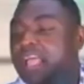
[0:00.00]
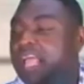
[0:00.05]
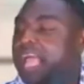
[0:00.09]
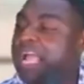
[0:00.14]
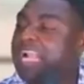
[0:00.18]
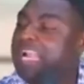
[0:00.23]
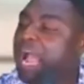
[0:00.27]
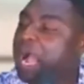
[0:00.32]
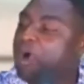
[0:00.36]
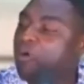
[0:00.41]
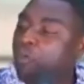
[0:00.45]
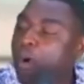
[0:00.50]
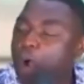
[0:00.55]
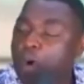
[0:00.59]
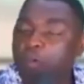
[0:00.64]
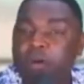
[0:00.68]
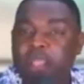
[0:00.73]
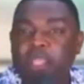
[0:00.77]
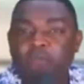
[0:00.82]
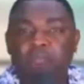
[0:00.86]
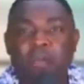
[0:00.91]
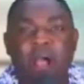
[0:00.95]
and akwa
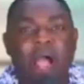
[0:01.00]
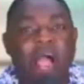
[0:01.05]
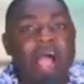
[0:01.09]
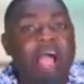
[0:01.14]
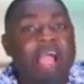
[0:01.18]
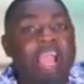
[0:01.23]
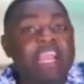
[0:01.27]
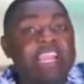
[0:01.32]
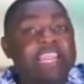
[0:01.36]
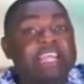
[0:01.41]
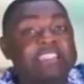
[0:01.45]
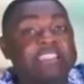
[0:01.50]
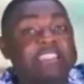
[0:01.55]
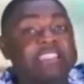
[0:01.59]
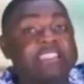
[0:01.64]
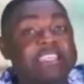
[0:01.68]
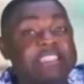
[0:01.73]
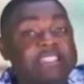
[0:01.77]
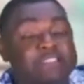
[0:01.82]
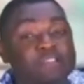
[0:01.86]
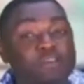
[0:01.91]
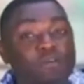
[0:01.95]
way behind the
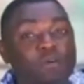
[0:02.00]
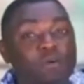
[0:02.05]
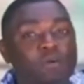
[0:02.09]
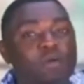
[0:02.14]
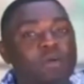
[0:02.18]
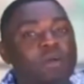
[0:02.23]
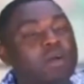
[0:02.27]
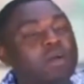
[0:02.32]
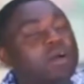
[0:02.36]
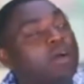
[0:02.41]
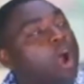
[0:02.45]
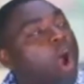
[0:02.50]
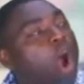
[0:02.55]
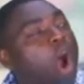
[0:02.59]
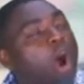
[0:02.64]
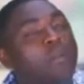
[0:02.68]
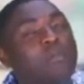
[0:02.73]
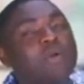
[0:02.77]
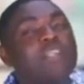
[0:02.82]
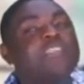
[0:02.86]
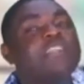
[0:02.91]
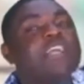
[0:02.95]
scenes, no,
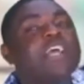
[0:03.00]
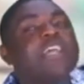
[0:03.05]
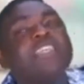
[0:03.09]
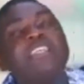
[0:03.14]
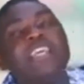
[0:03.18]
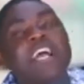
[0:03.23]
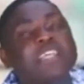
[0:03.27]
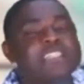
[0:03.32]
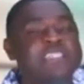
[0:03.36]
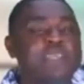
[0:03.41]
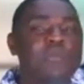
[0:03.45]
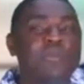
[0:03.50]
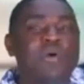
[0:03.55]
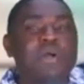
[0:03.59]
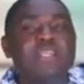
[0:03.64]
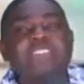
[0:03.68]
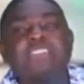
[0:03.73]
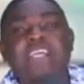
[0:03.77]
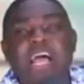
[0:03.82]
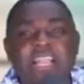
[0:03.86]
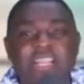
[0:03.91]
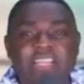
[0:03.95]
omu change Asamoah
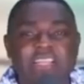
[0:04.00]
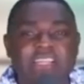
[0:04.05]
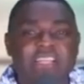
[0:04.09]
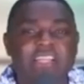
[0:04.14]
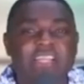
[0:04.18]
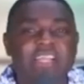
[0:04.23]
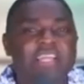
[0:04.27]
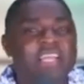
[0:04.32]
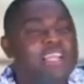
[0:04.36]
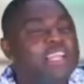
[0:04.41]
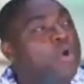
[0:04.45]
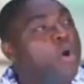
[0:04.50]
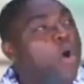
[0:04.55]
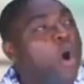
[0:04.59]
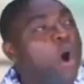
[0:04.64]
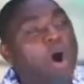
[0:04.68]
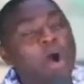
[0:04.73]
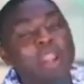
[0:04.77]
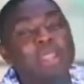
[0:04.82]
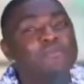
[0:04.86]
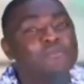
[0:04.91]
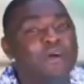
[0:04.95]
Gyan. The
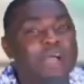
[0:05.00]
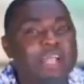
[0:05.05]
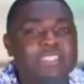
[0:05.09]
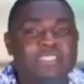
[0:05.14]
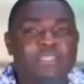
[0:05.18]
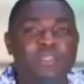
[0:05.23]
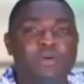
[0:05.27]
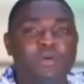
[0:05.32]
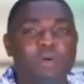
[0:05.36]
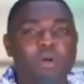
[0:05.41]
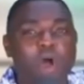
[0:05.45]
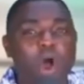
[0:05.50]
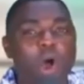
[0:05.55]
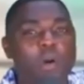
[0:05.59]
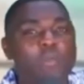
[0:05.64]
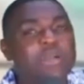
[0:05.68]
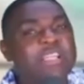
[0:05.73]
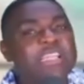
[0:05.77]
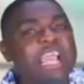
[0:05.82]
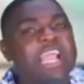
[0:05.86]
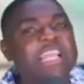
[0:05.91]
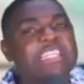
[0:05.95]
whole event, no,
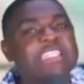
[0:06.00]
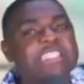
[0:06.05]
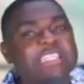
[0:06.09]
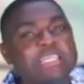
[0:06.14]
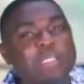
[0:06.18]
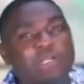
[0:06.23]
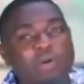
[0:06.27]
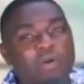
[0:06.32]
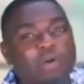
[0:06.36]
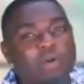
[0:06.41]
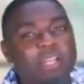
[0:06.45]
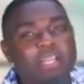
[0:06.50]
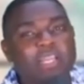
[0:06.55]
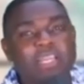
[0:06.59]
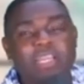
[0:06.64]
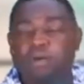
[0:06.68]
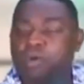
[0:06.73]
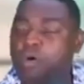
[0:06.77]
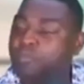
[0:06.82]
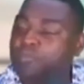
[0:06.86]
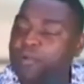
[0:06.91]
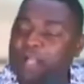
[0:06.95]
omu di edino,
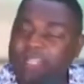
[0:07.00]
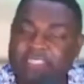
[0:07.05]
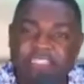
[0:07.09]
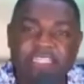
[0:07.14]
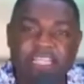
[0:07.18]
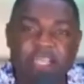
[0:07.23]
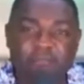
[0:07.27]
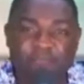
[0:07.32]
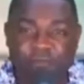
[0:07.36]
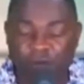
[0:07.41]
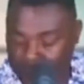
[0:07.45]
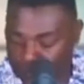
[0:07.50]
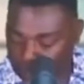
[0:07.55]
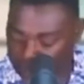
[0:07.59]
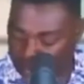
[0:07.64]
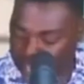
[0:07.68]
no offer see your friend,